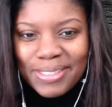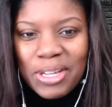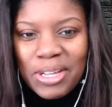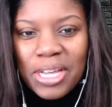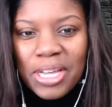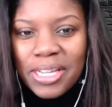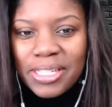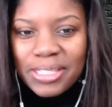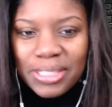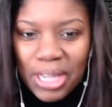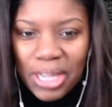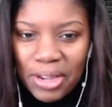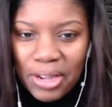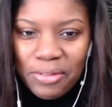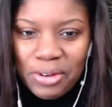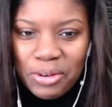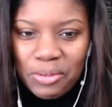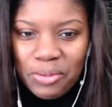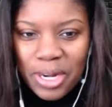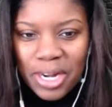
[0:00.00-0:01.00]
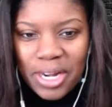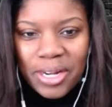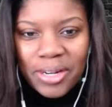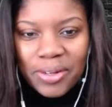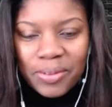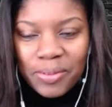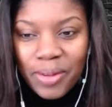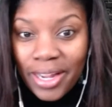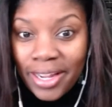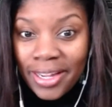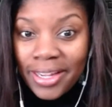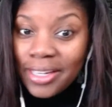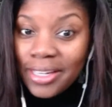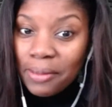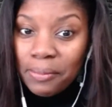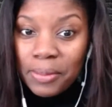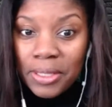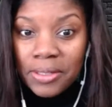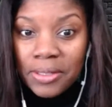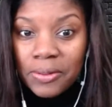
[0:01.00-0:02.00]
It's everywhere, right? I
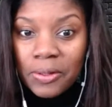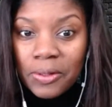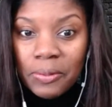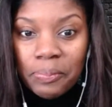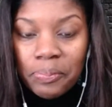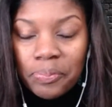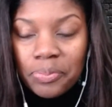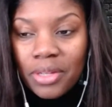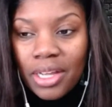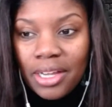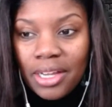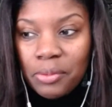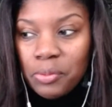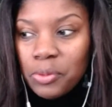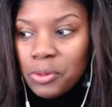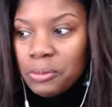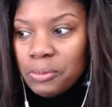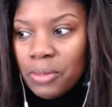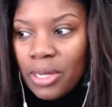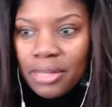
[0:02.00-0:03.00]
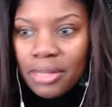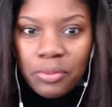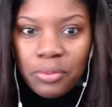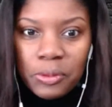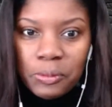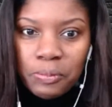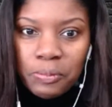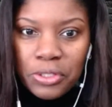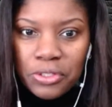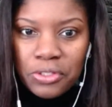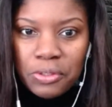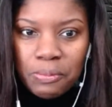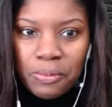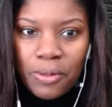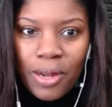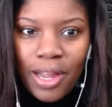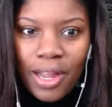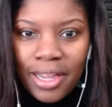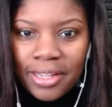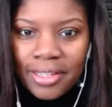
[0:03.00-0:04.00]
mean, I wouldn't be
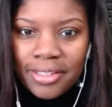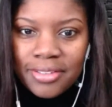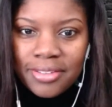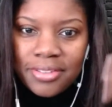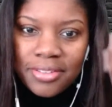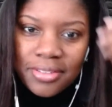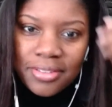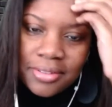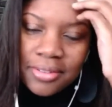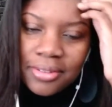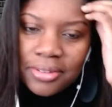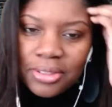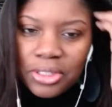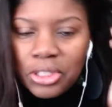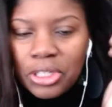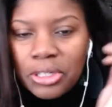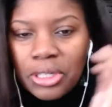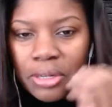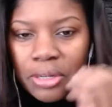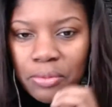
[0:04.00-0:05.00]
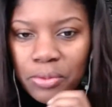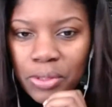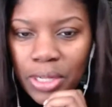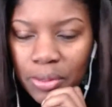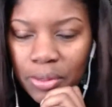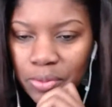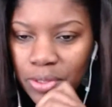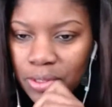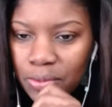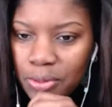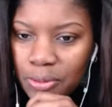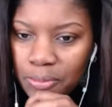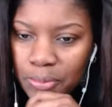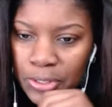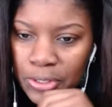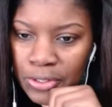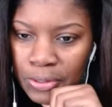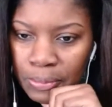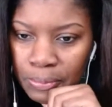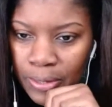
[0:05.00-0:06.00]
surprised. I really wouldn't be
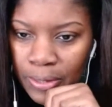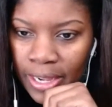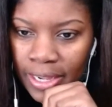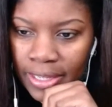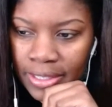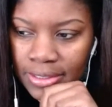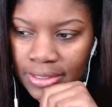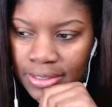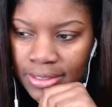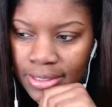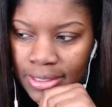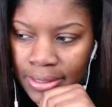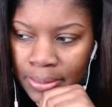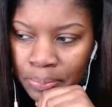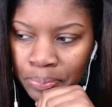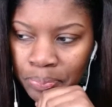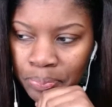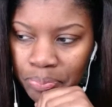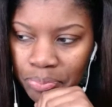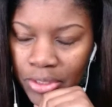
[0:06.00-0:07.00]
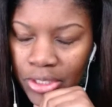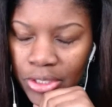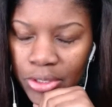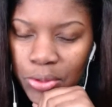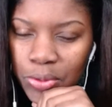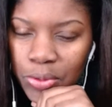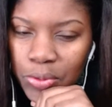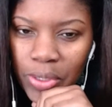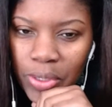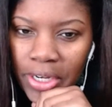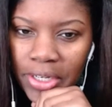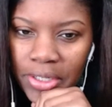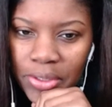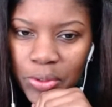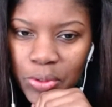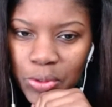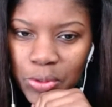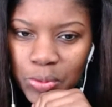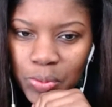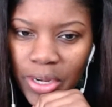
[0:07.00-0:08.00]
surprised. Who's
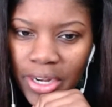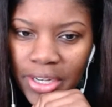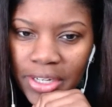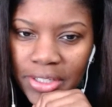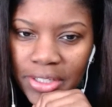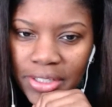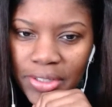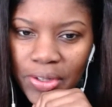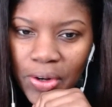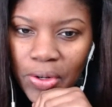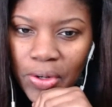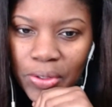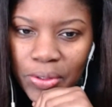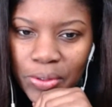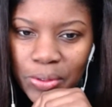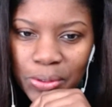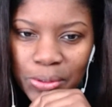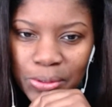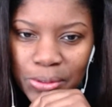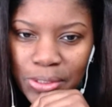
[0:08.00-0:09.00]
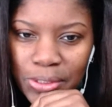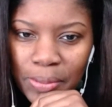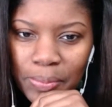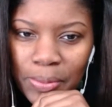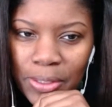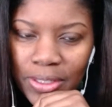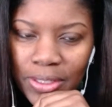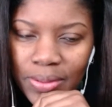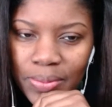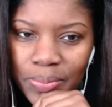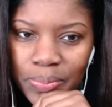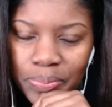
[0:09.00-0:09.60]
writing the articles? I mean,